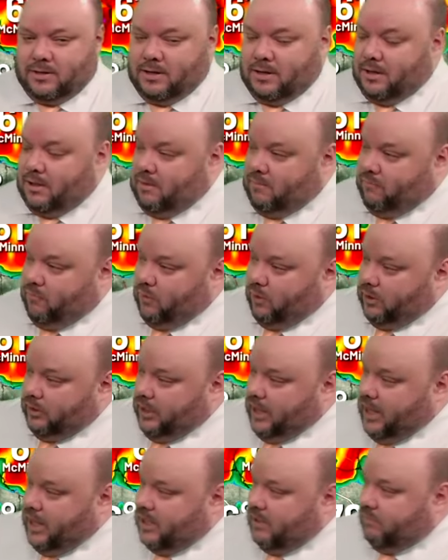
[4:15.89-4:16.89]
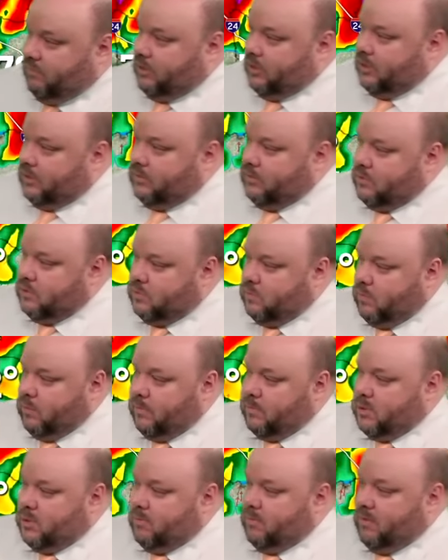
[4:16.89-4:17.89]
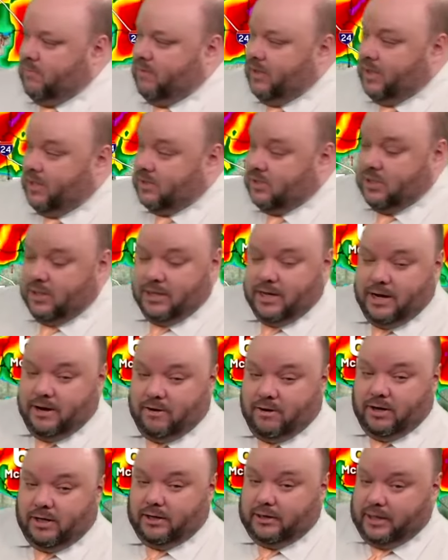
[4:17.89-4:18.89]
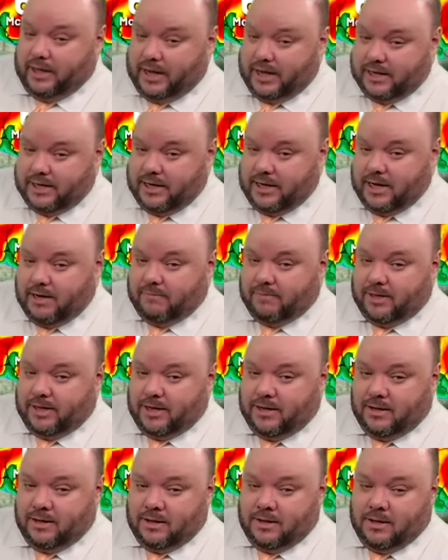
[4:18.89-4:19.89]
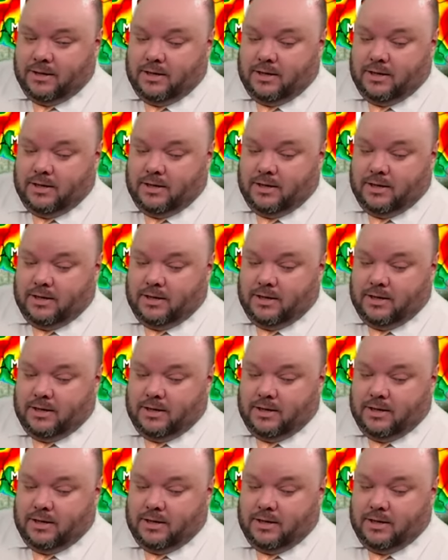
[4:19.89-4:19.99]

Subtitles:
for a line of thunderstorms moving into the area late evening